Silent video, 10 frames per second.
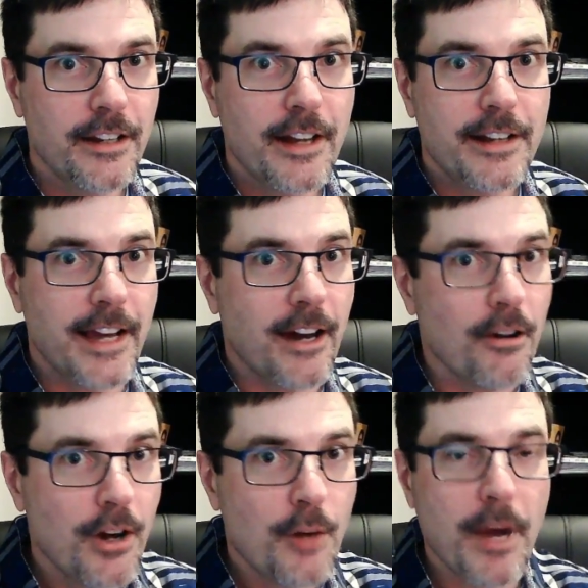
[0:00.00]
Now,
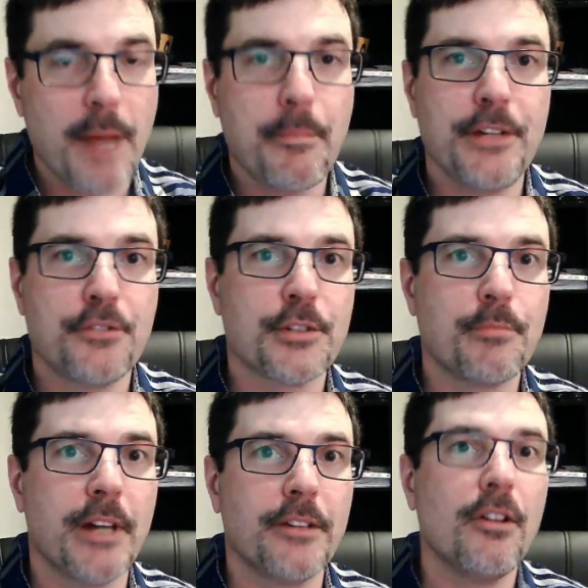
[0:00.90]
my Pinterest
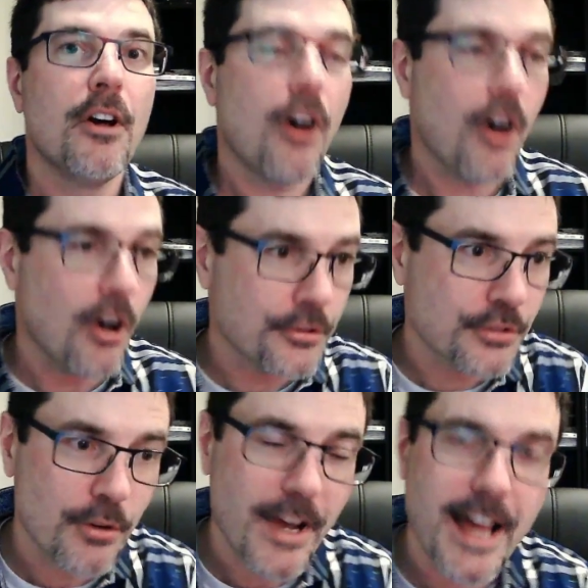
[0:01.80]
bundle
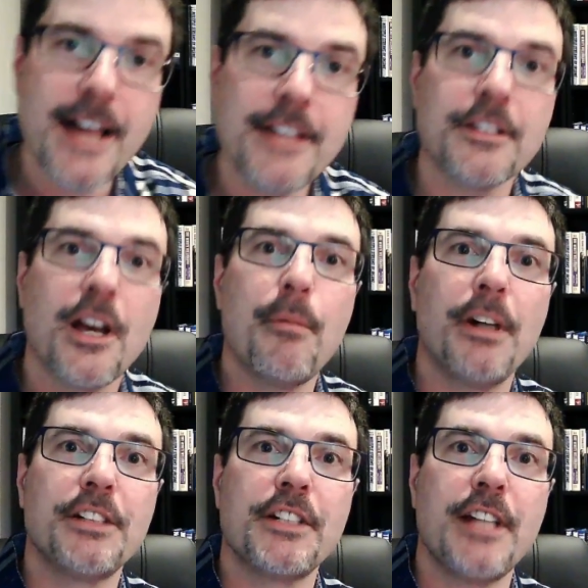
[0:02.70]
also has a bunch
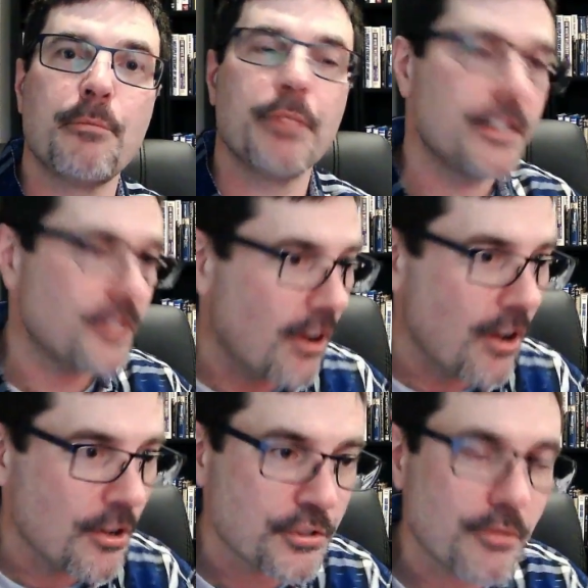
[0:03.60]
of templates,
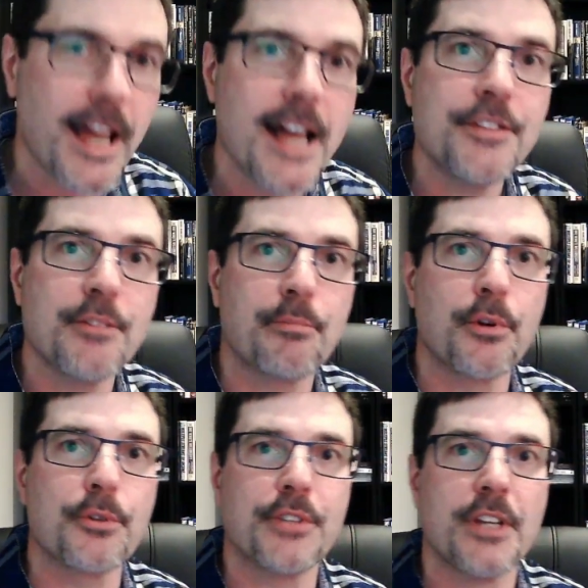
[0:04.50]
also has a
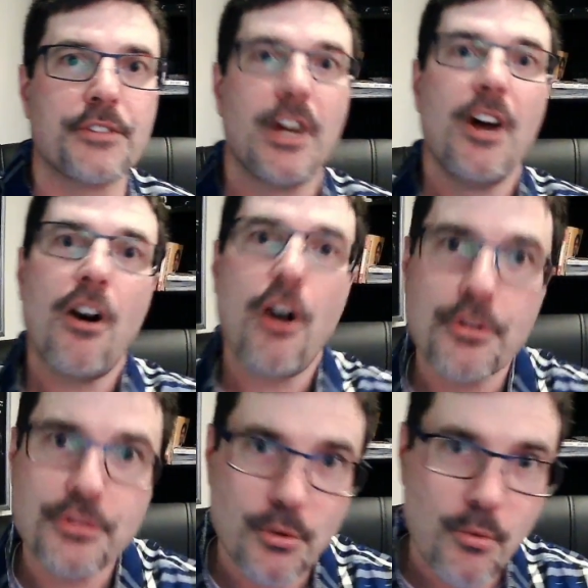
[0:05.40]
process,
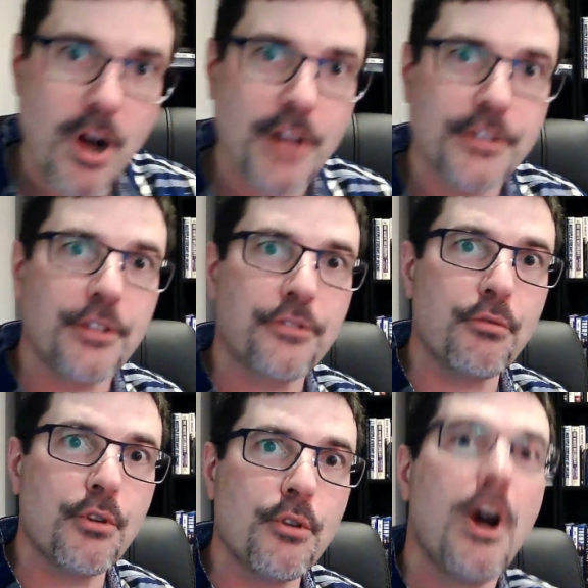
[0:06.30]
also walks you
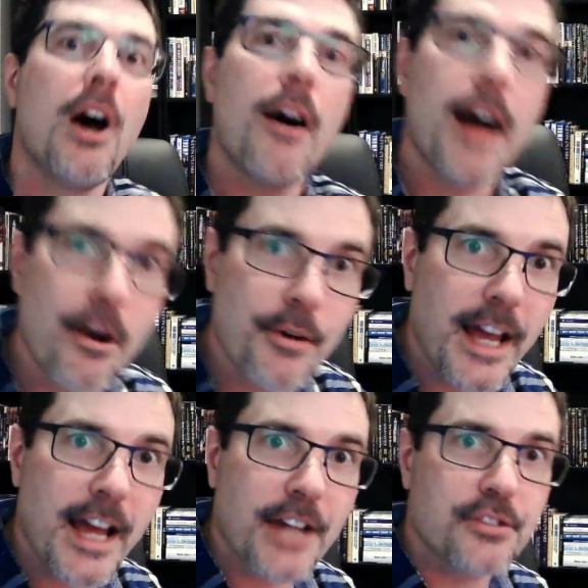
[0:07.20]
through how to
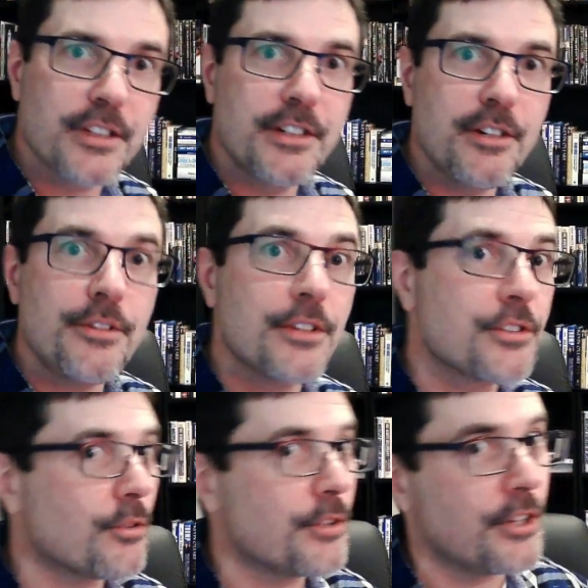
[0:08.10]
actually do this so
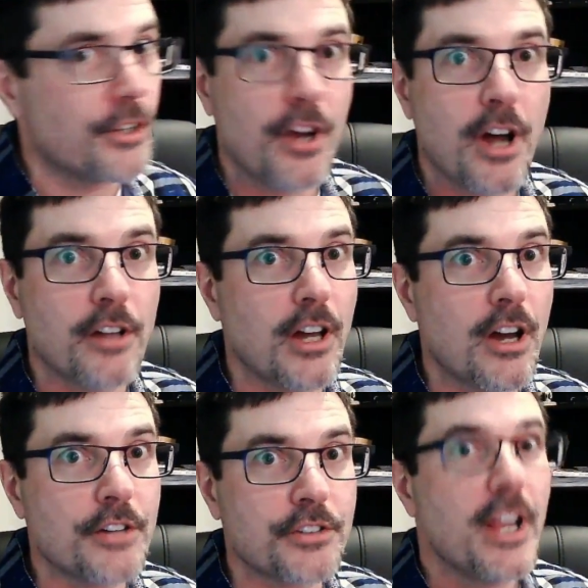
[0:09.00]
you're not
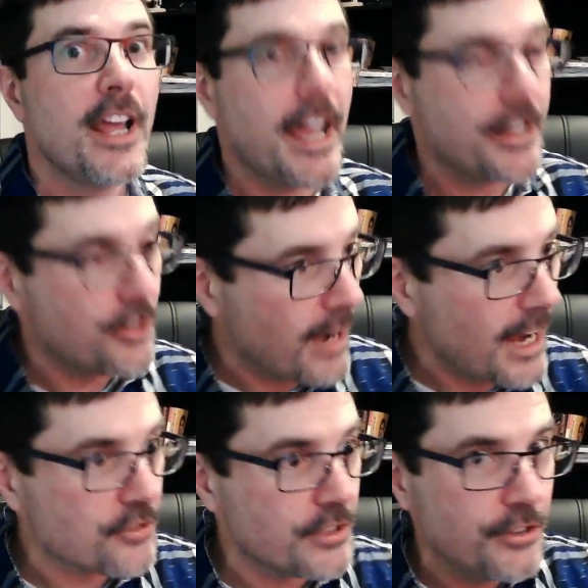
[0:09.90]
lost and you
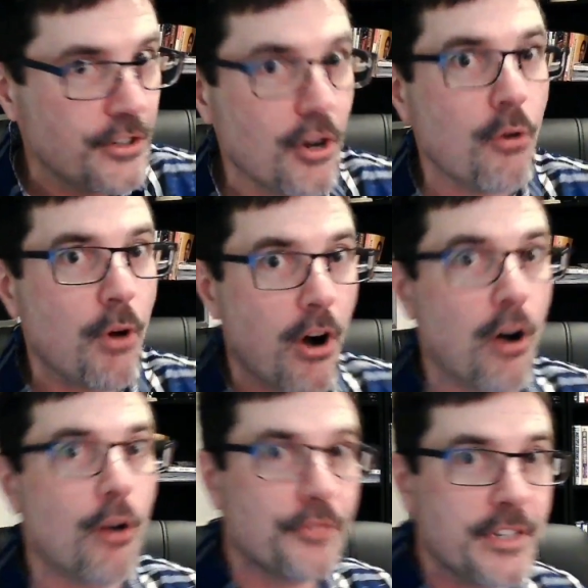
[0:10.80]
actually know all
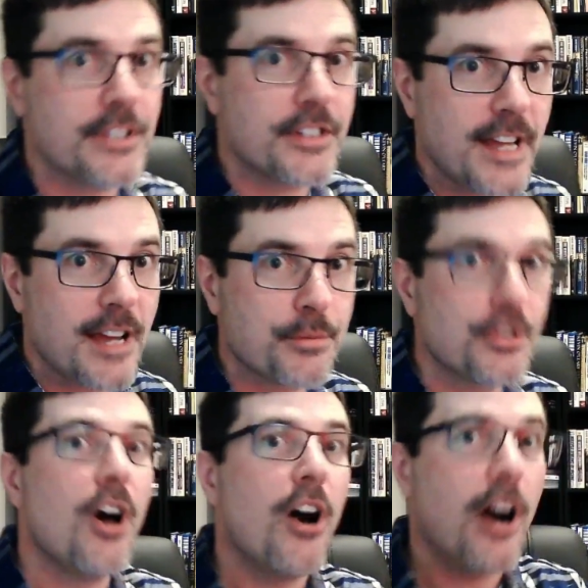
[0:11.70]
these steps
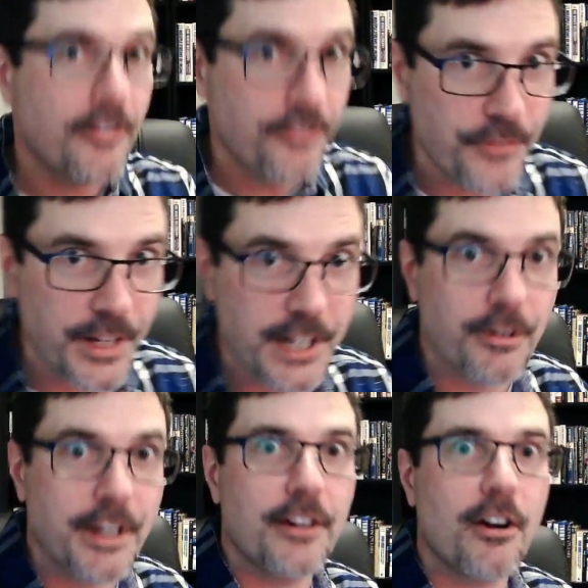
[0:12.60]
on figuring
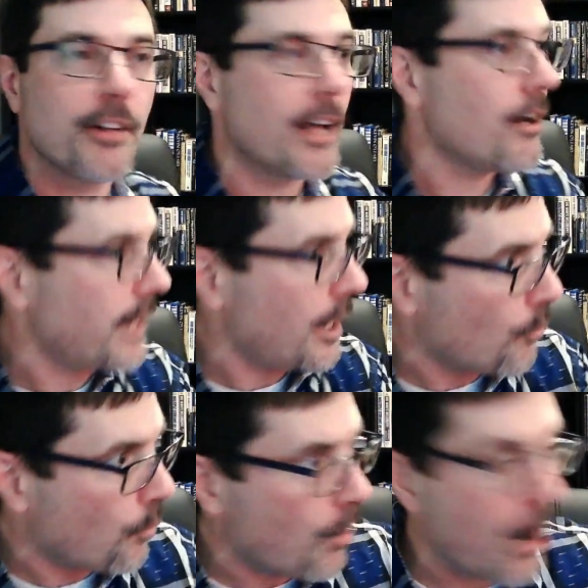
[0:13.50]
it all out and
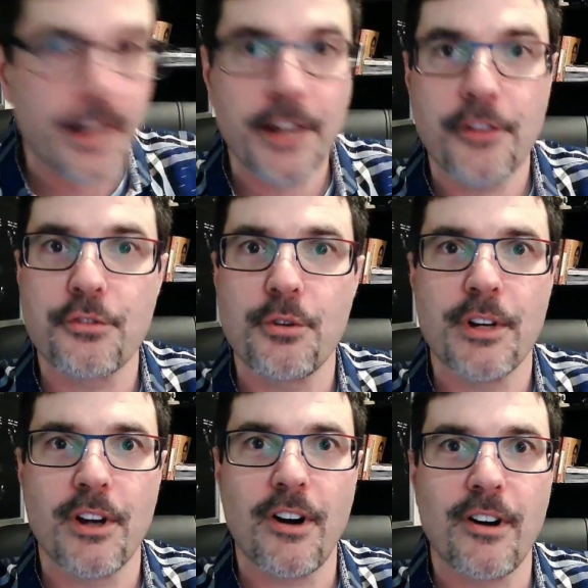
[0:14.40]
walking through it
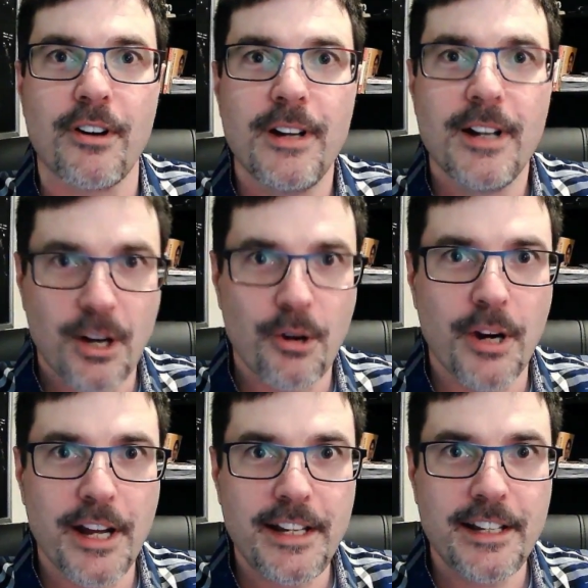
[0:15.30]
all. All
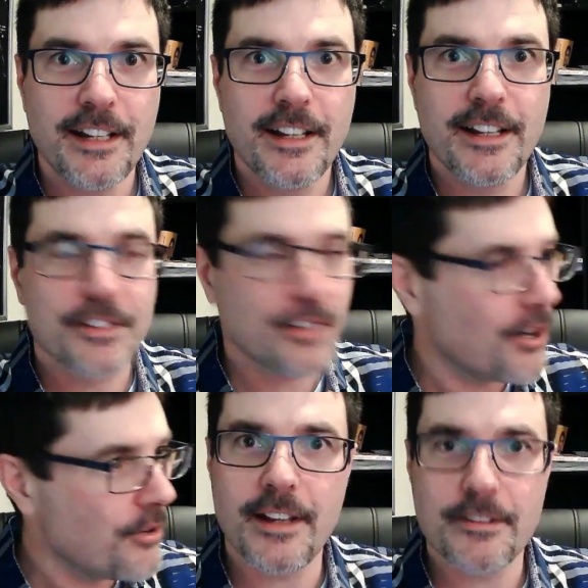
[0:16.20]
right?
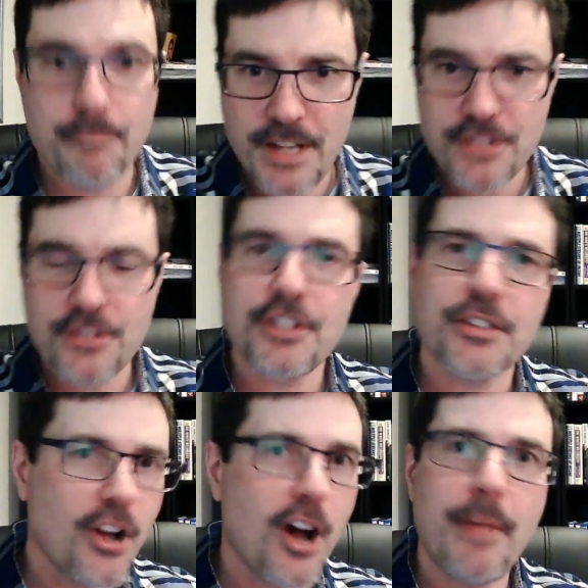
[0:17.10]
So make sure, just
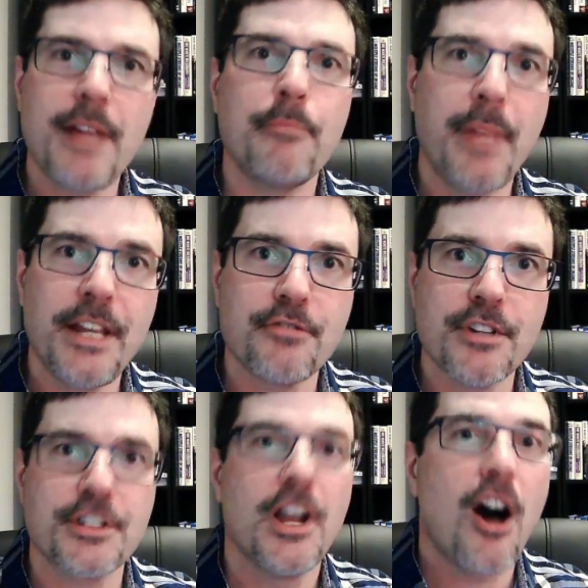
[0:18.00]
comment Pinterest.
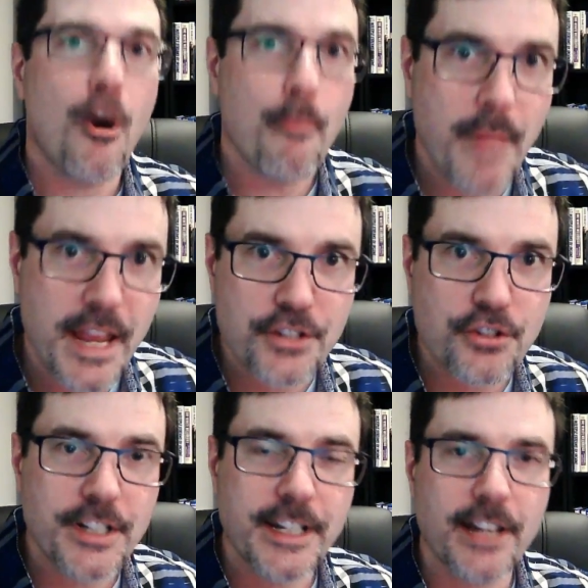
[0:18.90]
I'll make sure
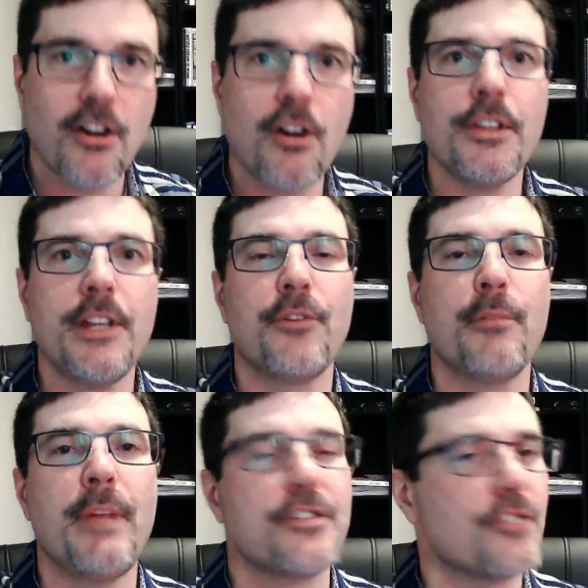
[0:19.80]
you get all the
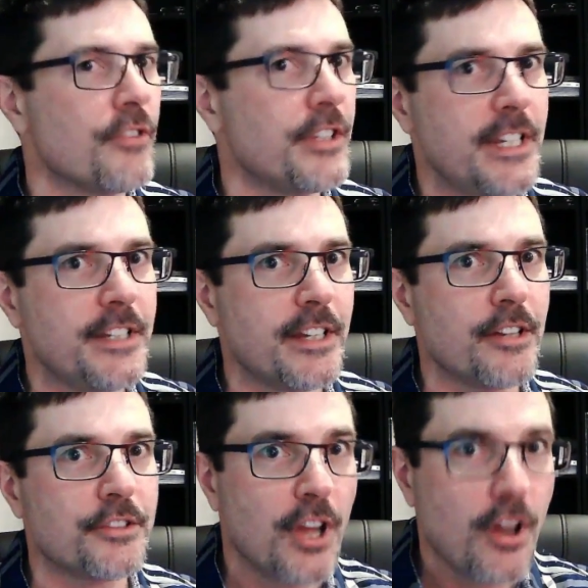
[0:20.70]
information, all the details
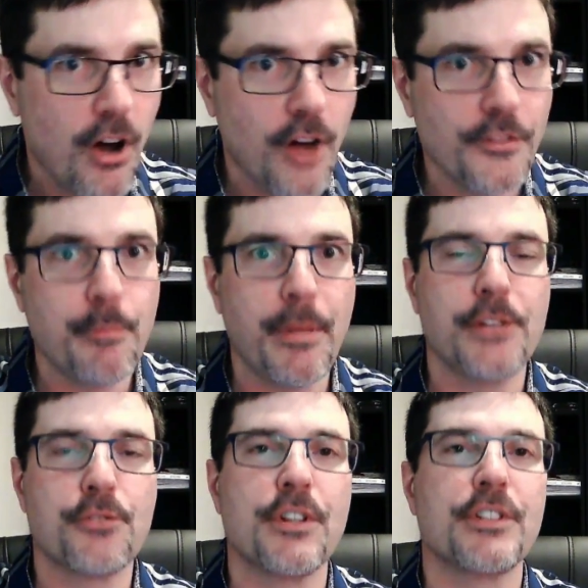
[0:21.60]
on the
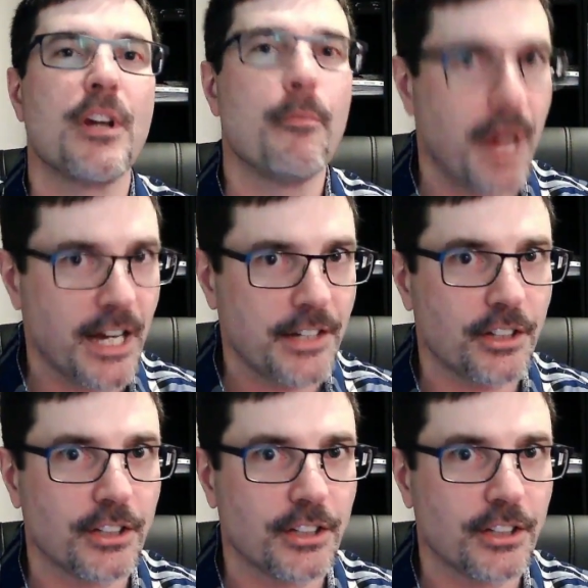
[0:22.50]
Pinterest bundle.